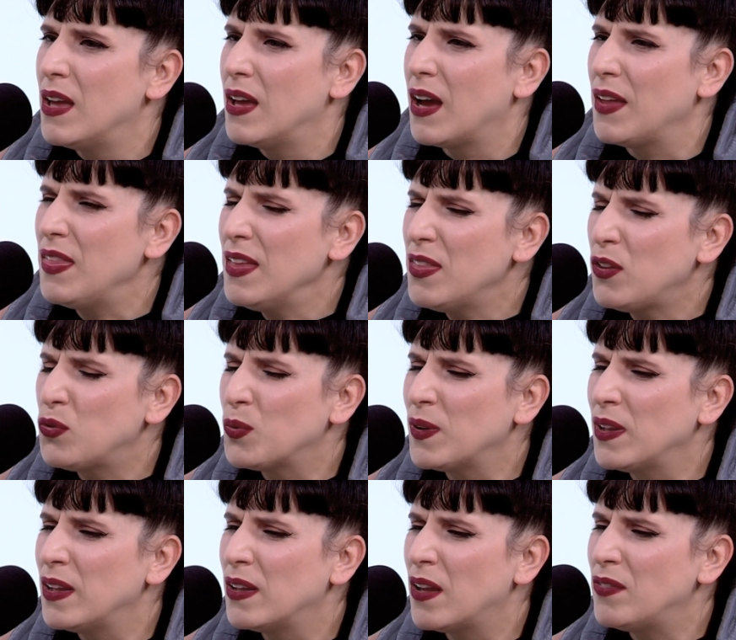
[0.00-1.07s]
I think that's
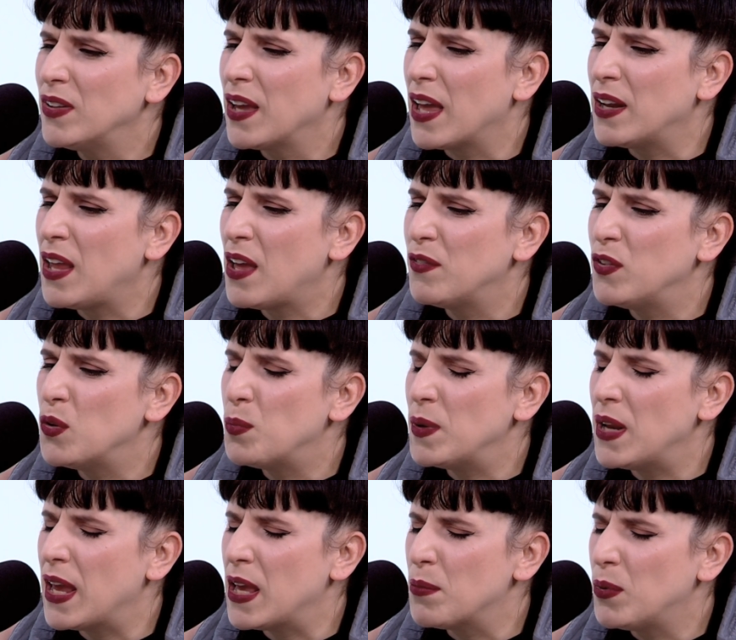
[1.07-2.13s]
really lovely. And have you
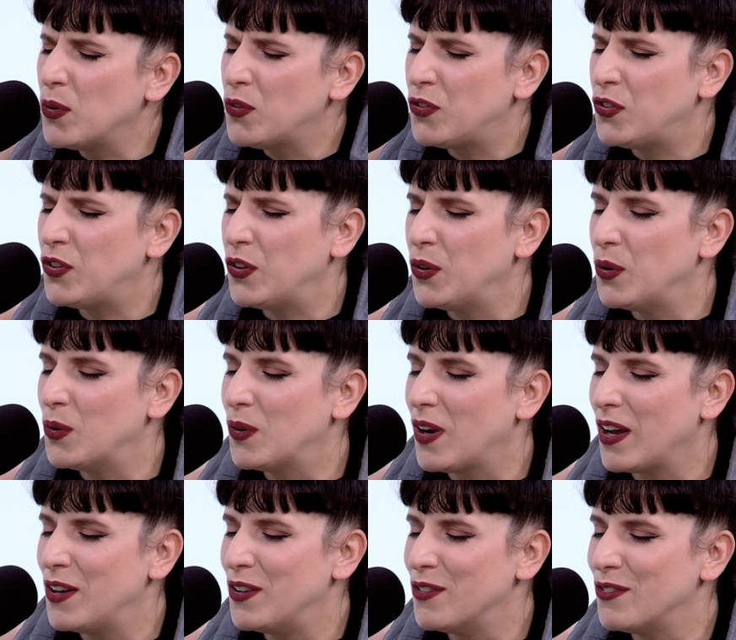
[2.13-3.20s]
been able to
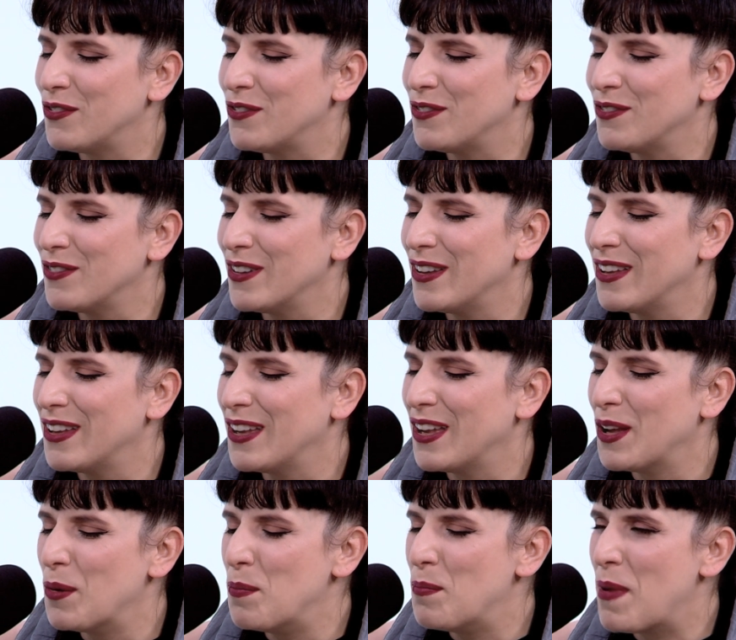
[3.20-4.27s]
kind of
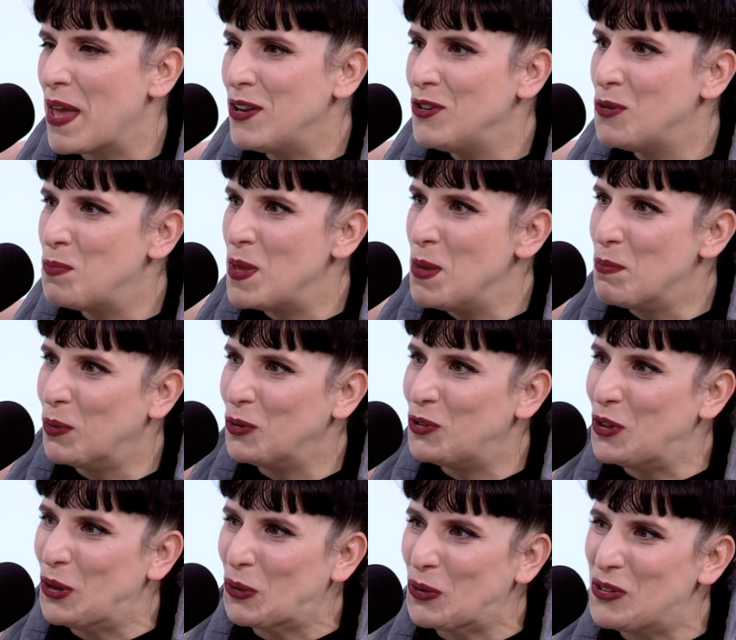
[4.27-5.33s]
bend people
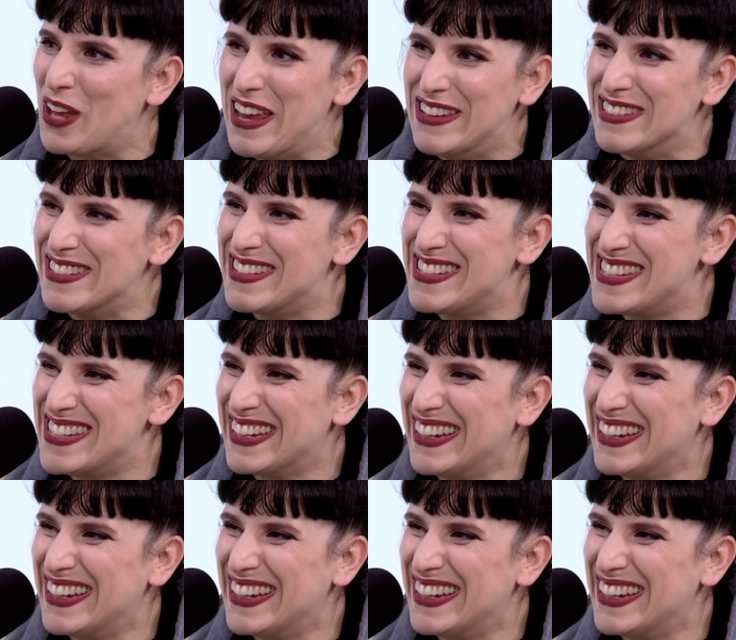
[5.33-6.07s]
to your tastes?